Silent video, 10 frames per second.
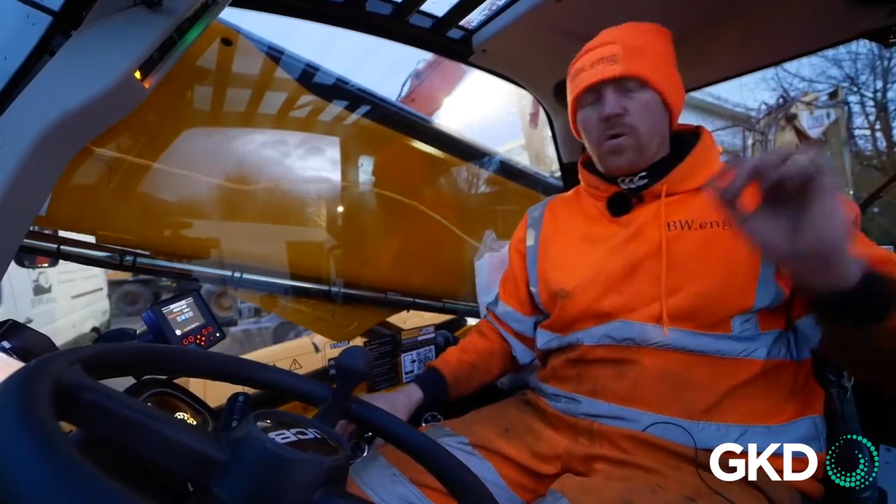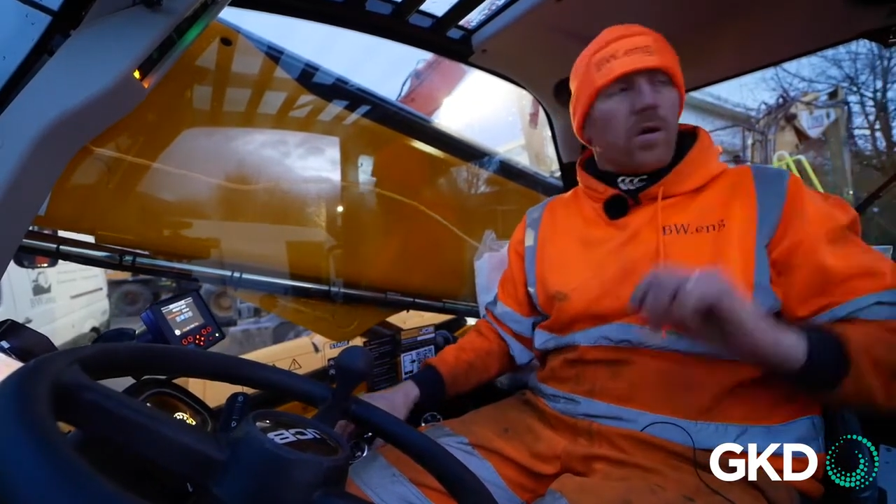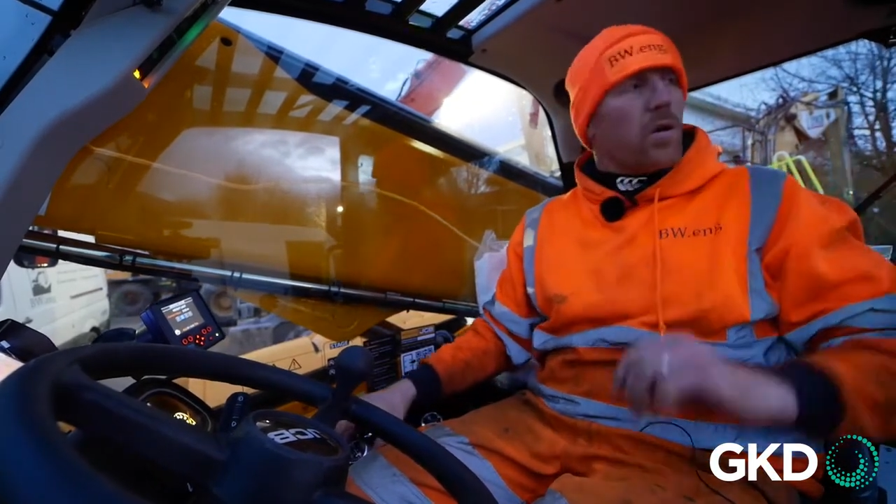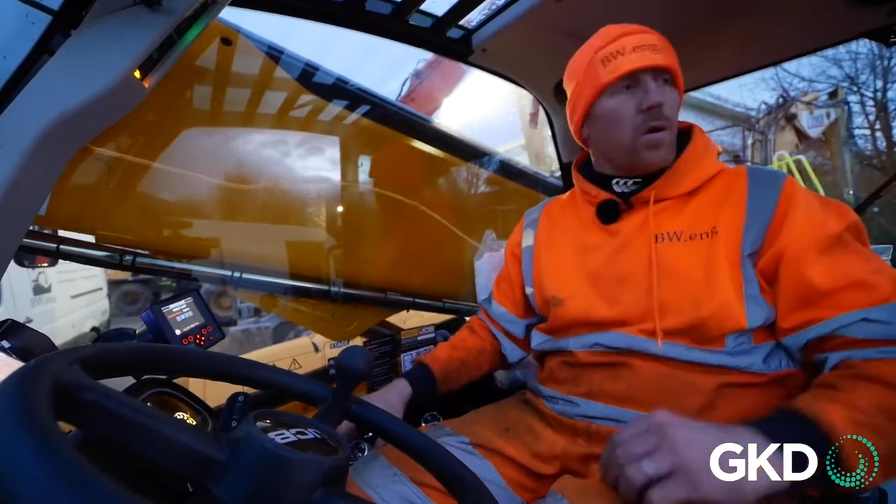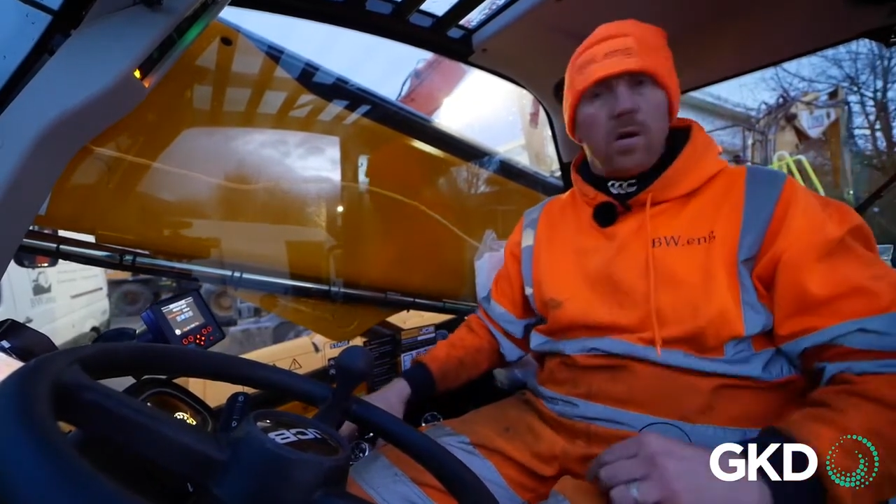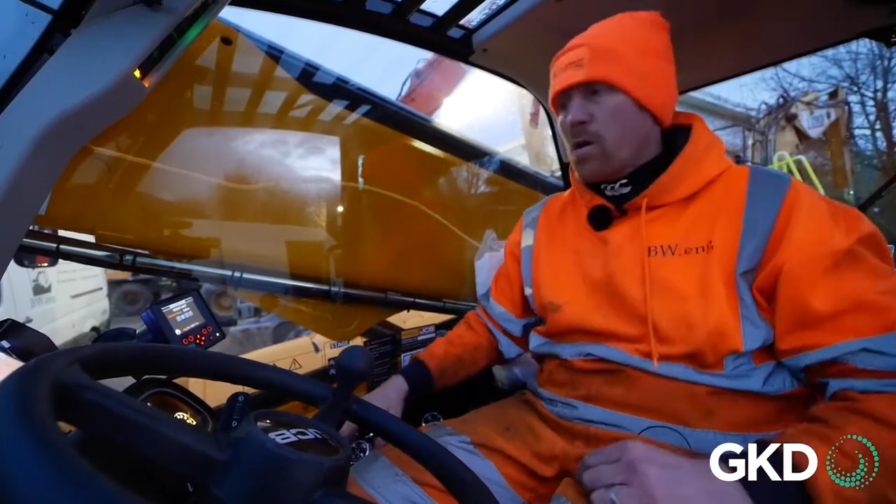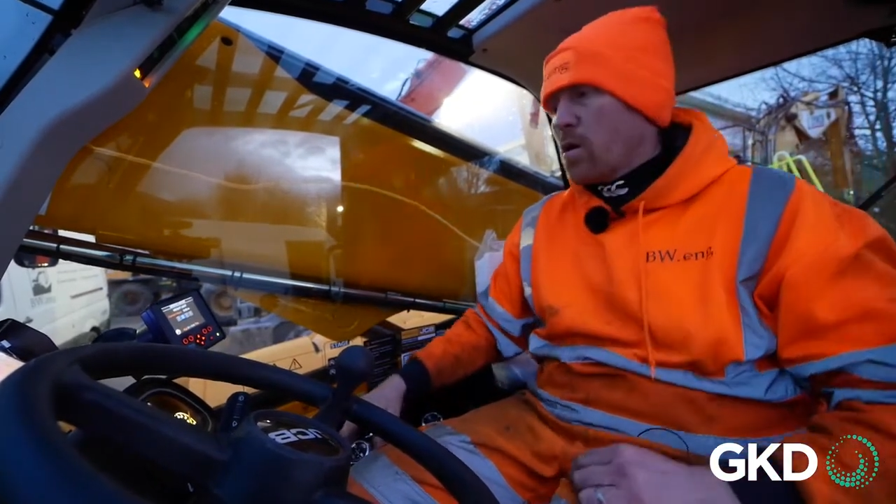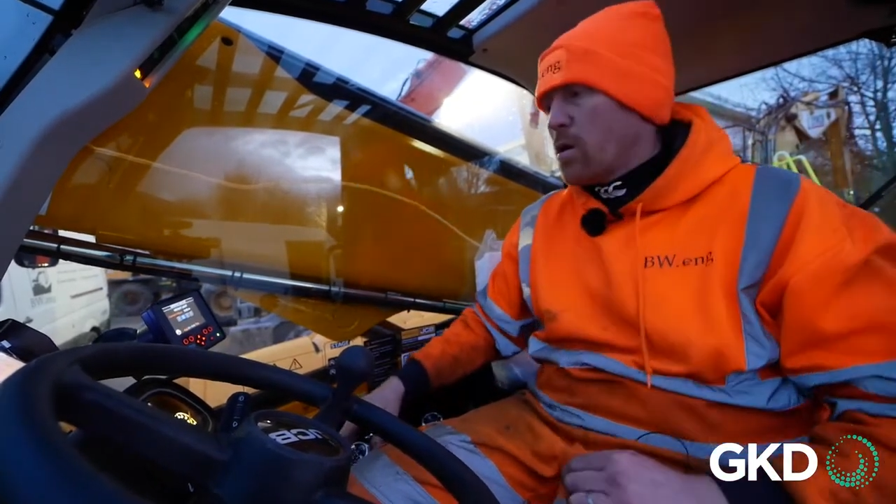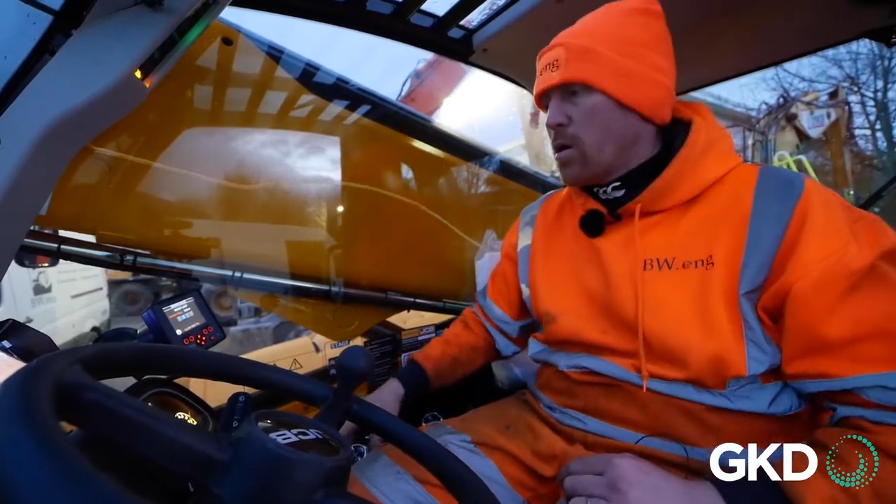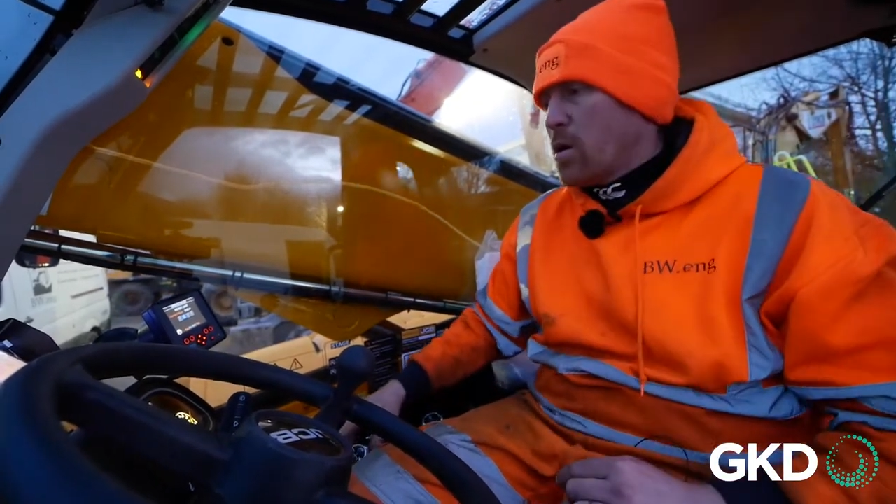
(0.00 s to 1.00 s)

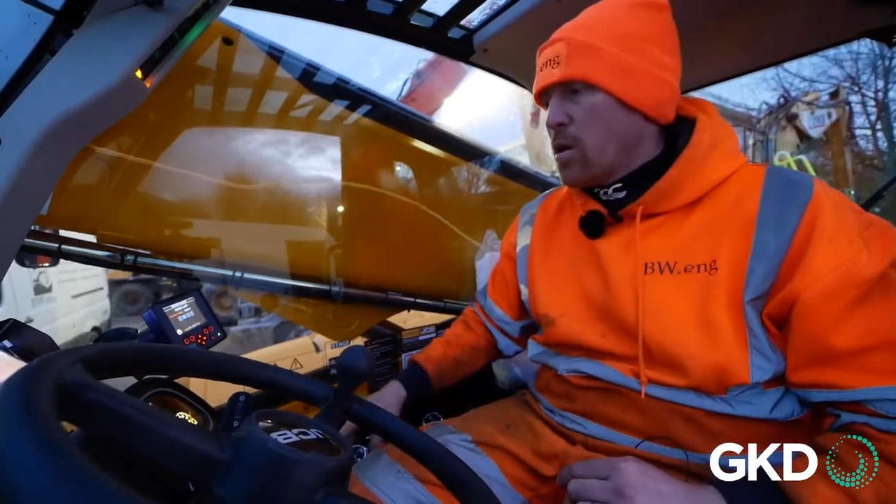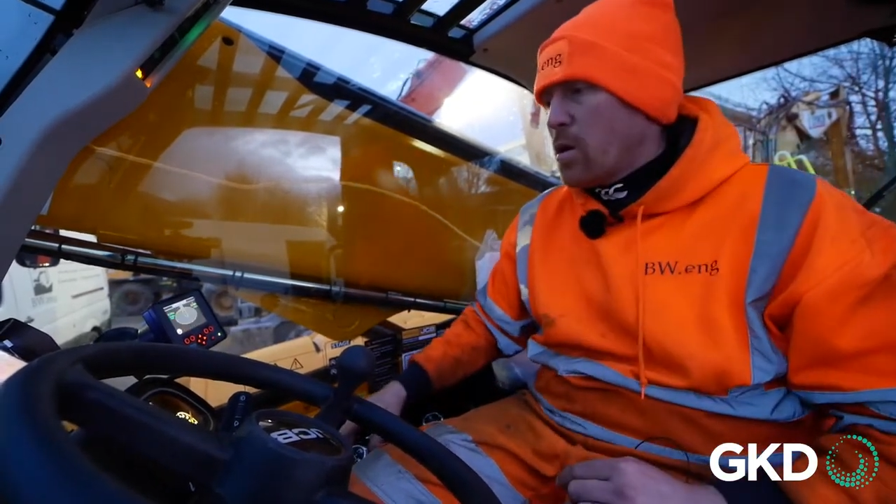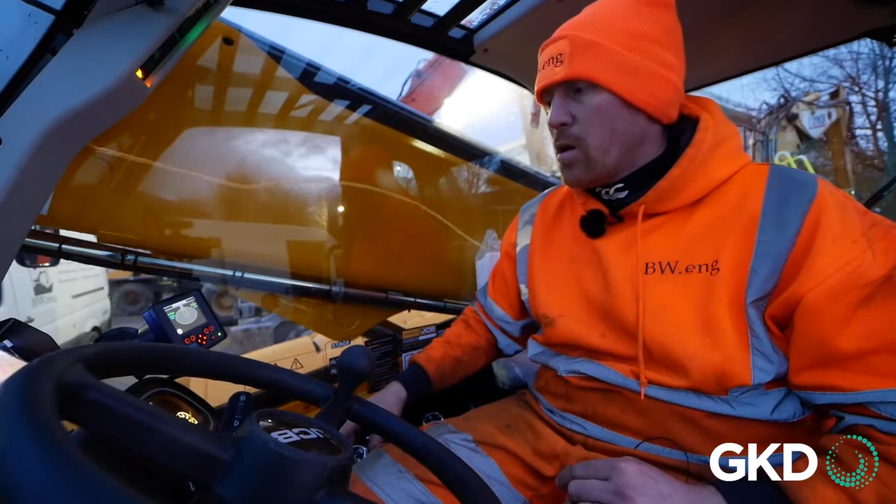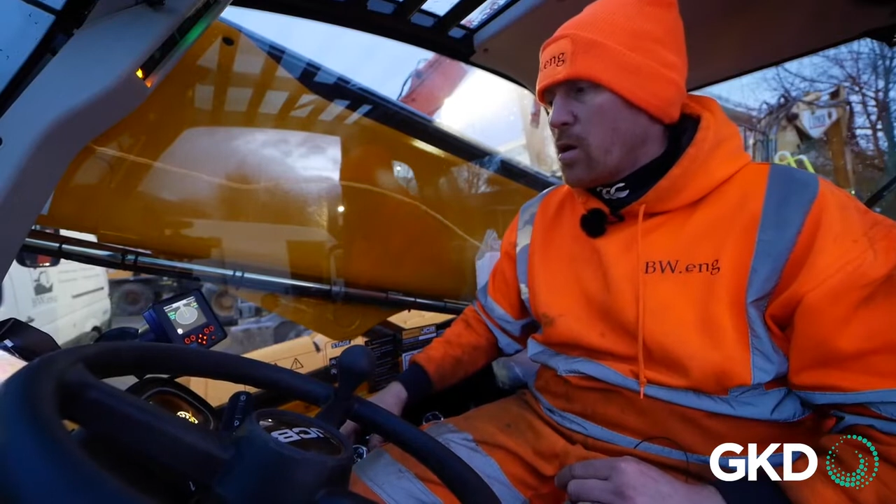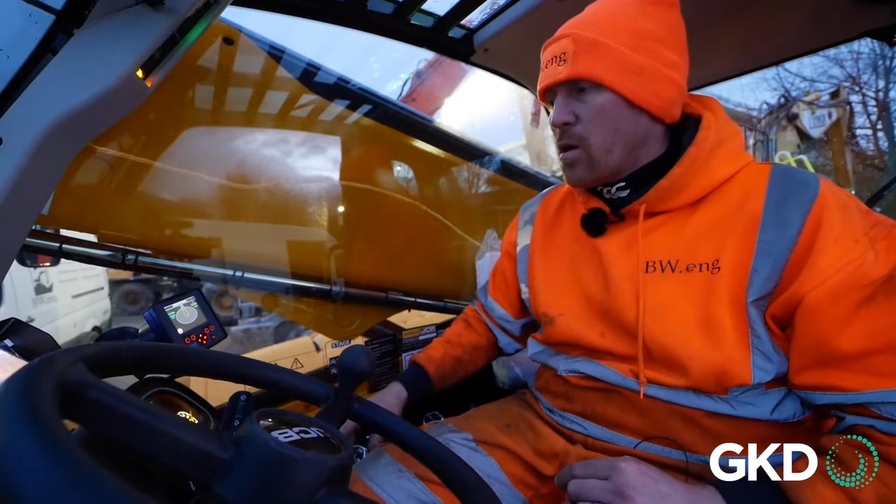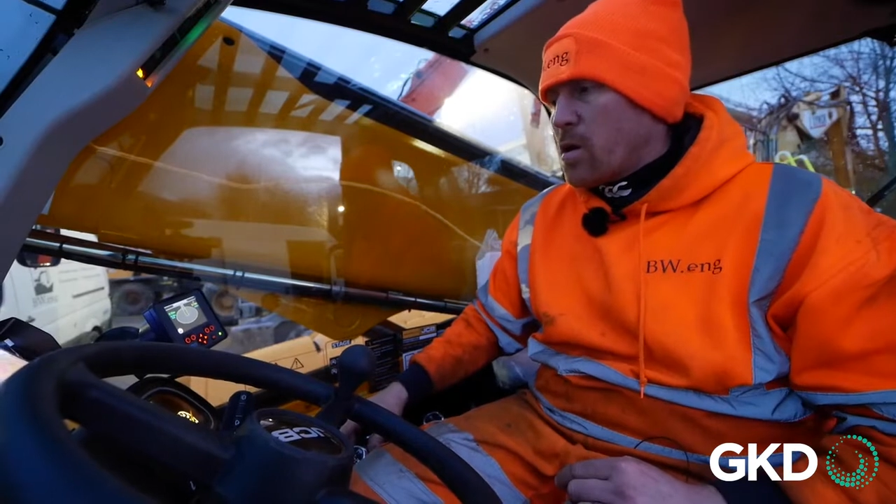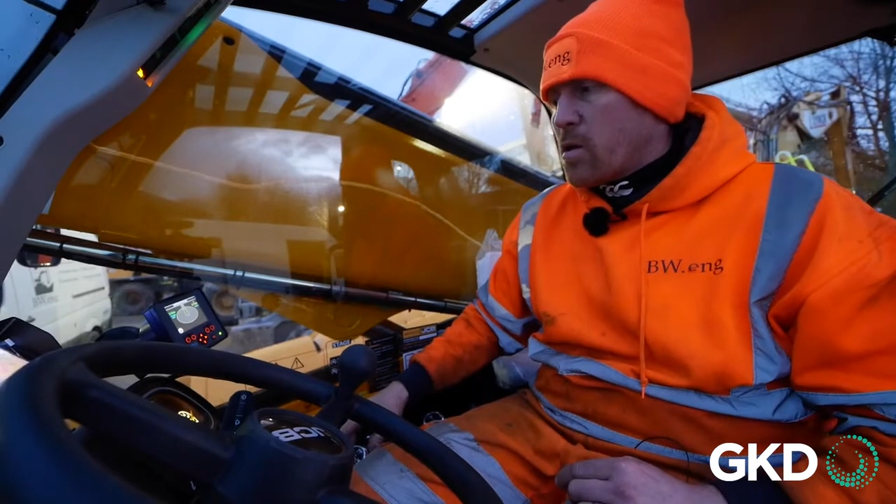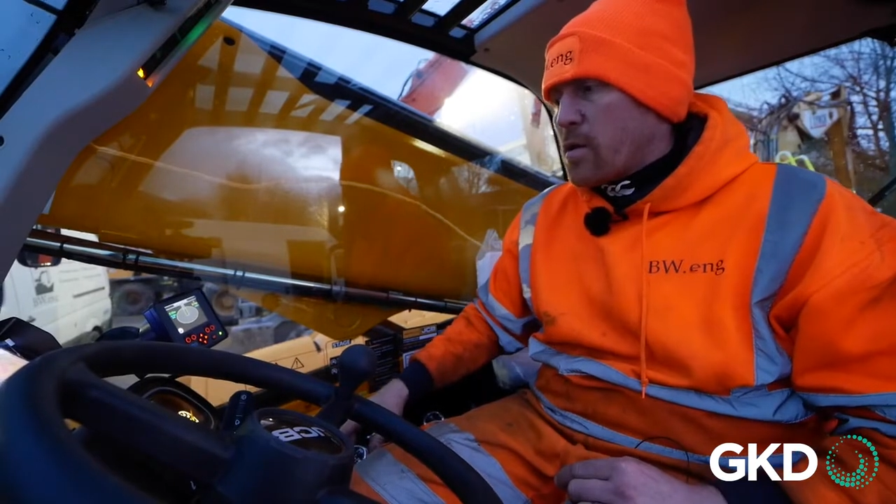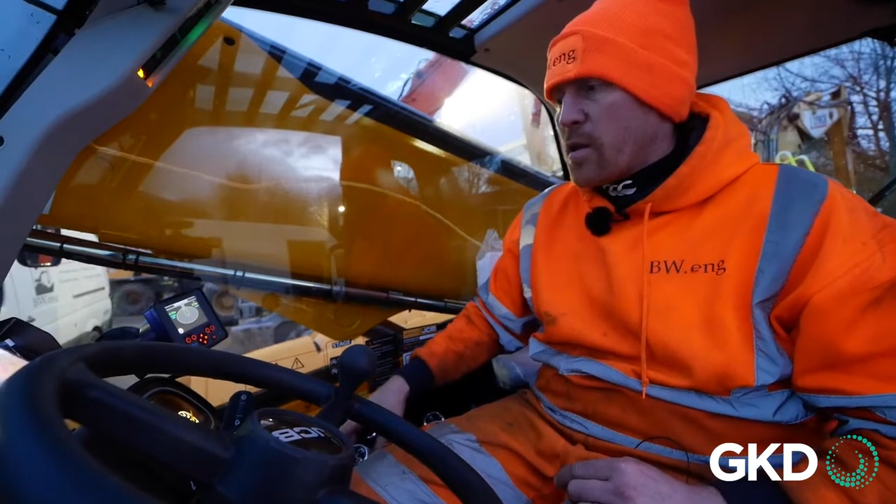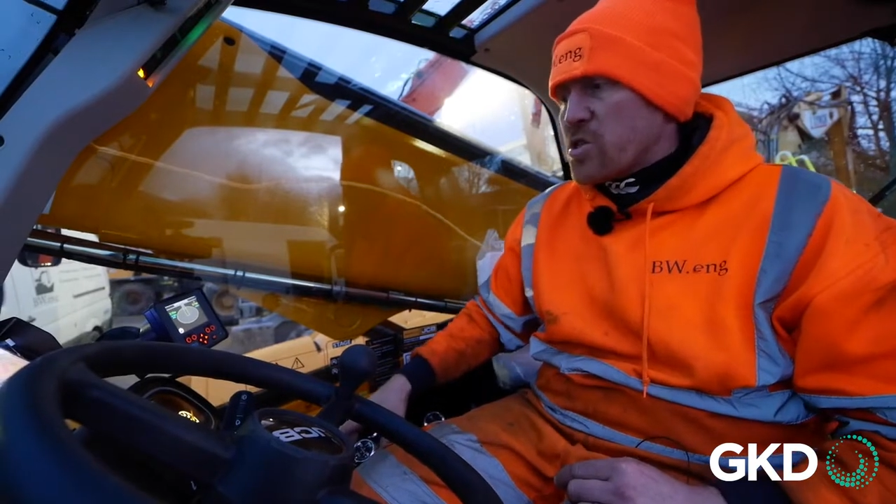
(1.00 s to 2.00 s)

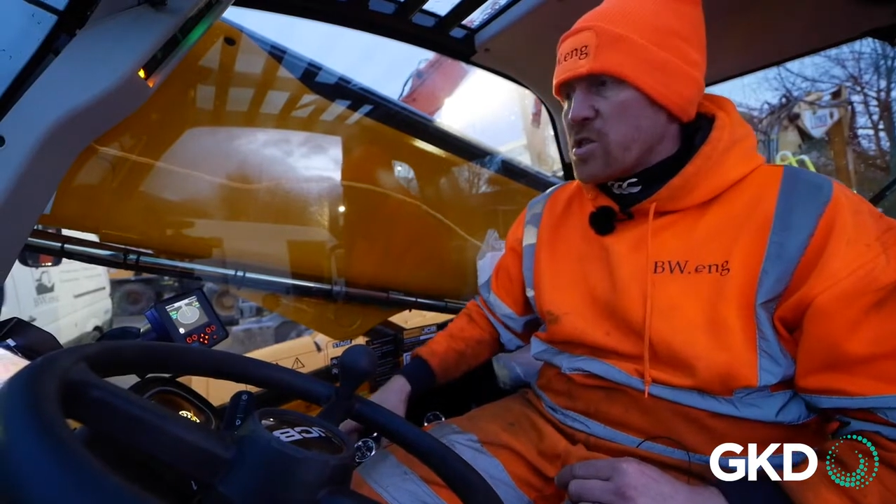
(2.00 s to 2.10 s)
and